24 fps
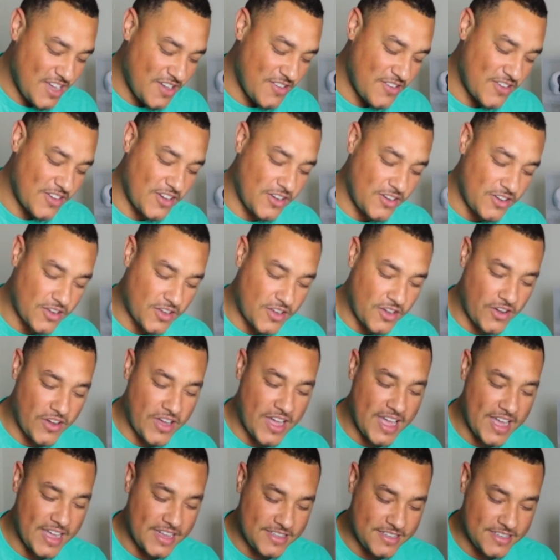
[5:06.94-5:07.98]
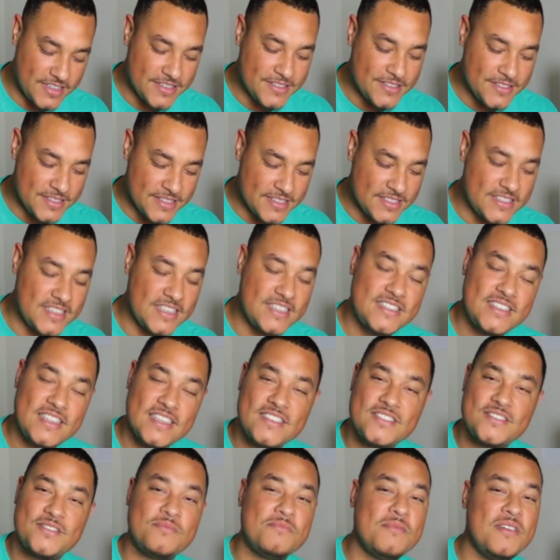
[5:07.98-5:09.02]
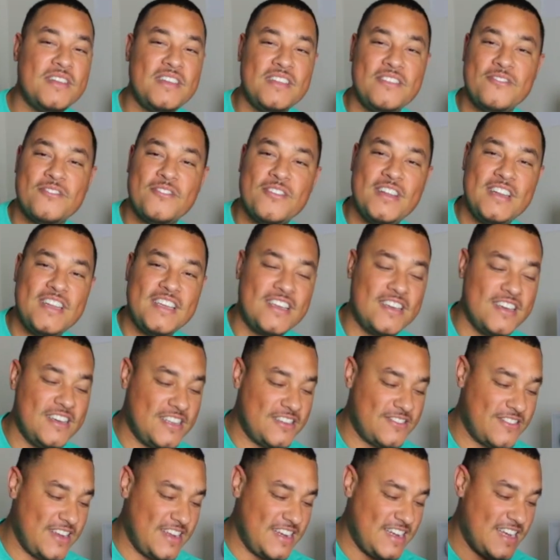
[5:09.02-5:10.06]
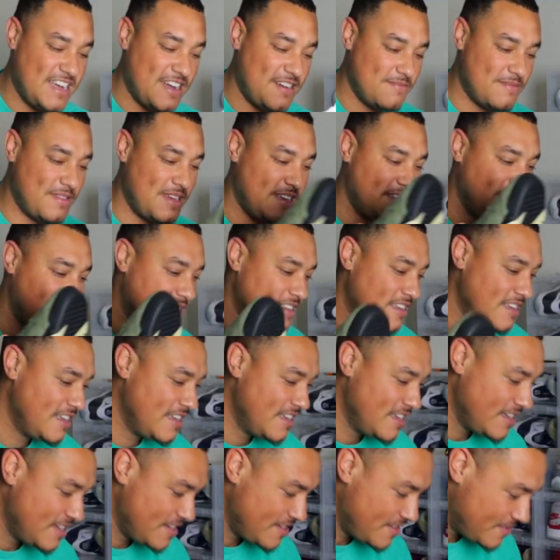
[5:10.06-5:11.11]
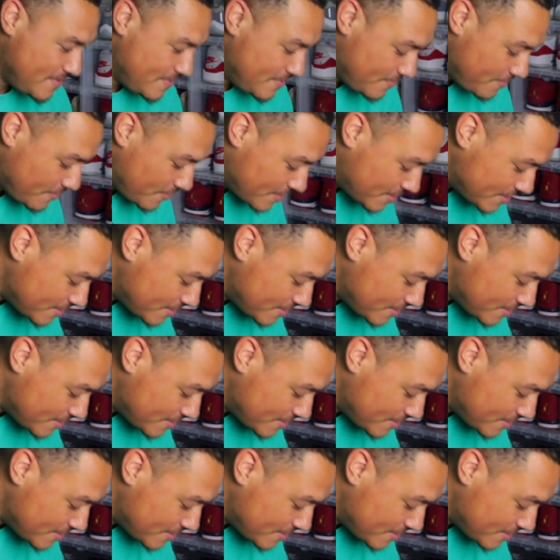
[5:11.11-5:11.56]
We're gonna go ahead. These things smelling really good right now, man. We're